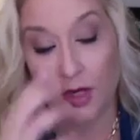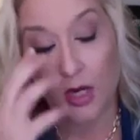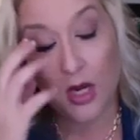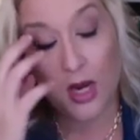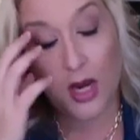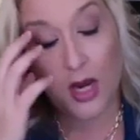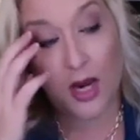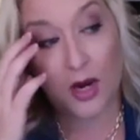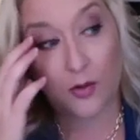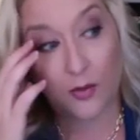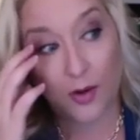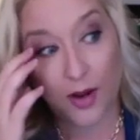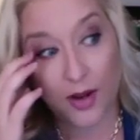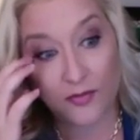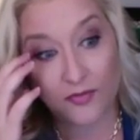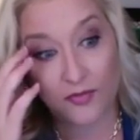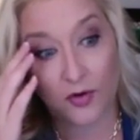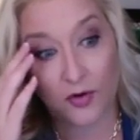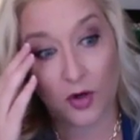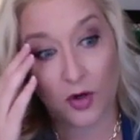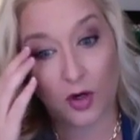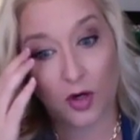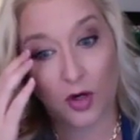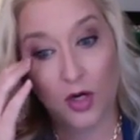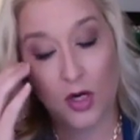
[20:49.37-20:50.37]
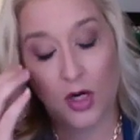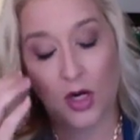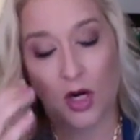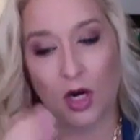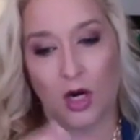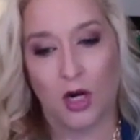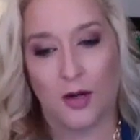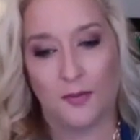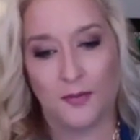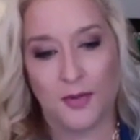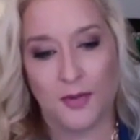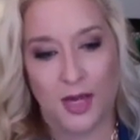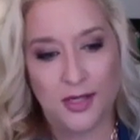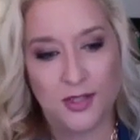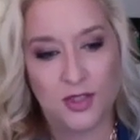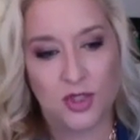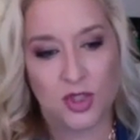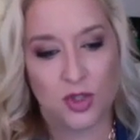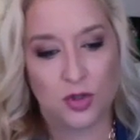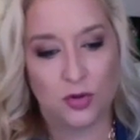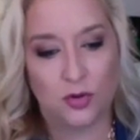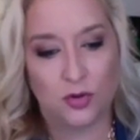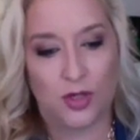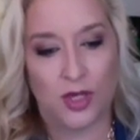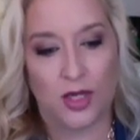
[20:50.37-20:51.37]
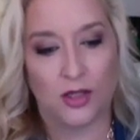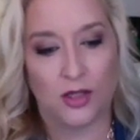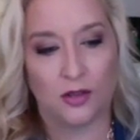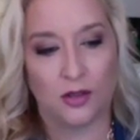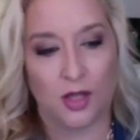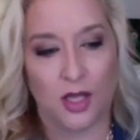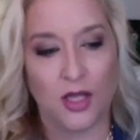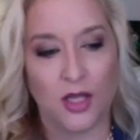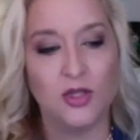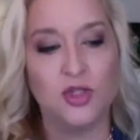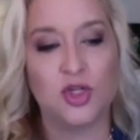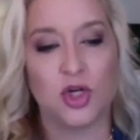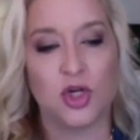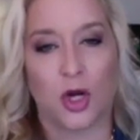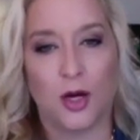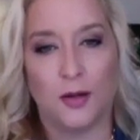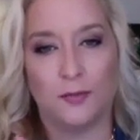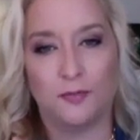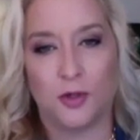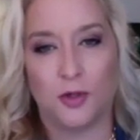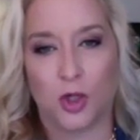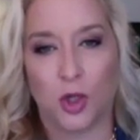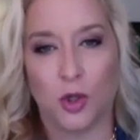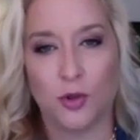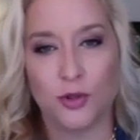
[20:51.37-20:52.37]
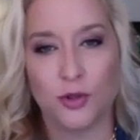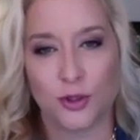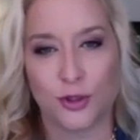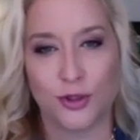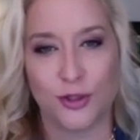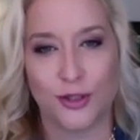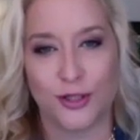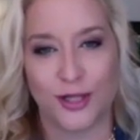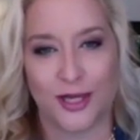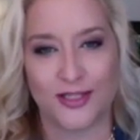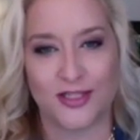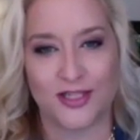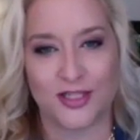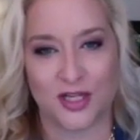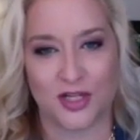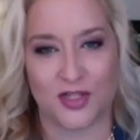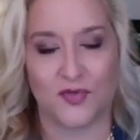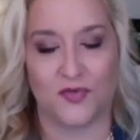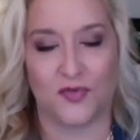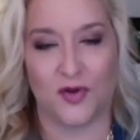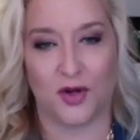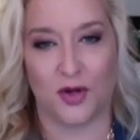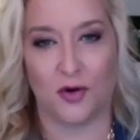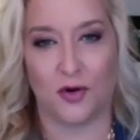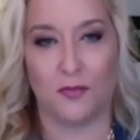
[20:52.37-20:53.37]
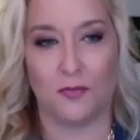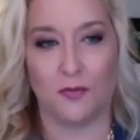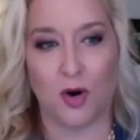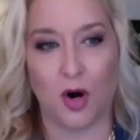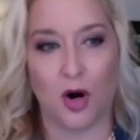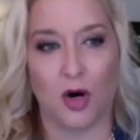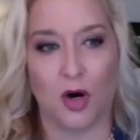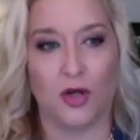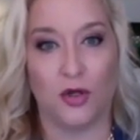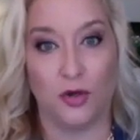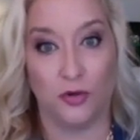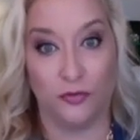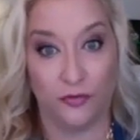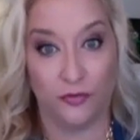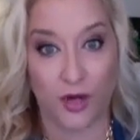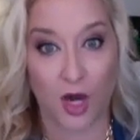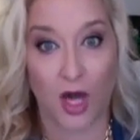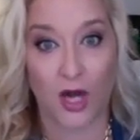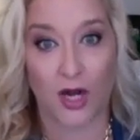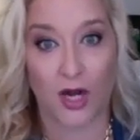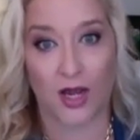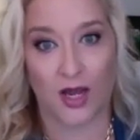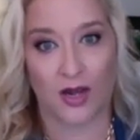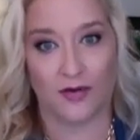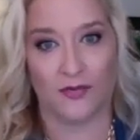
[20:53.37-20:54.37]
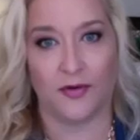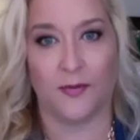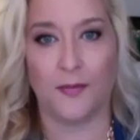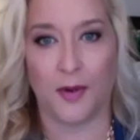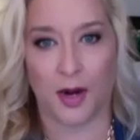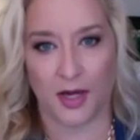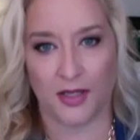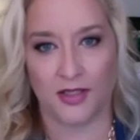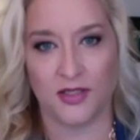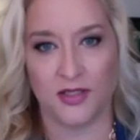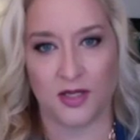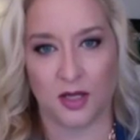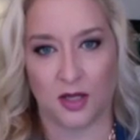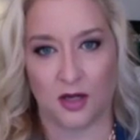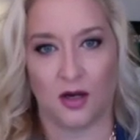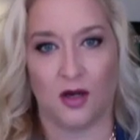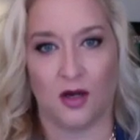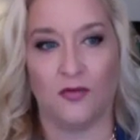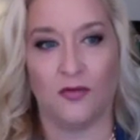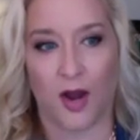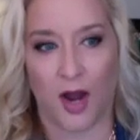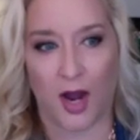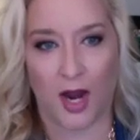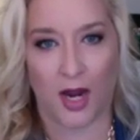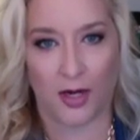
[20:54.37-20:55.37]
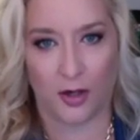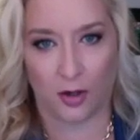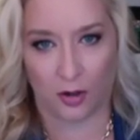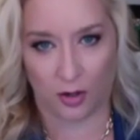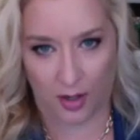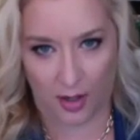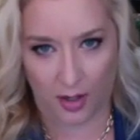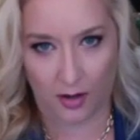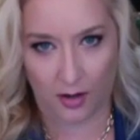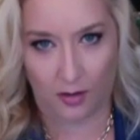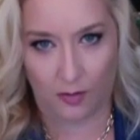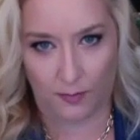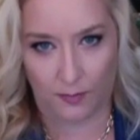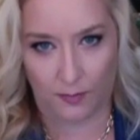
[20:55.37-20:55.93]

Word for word: Mm-hmm. However, um, as you get inch up closer to that six figure mark, you've got to have a mindset of hire help.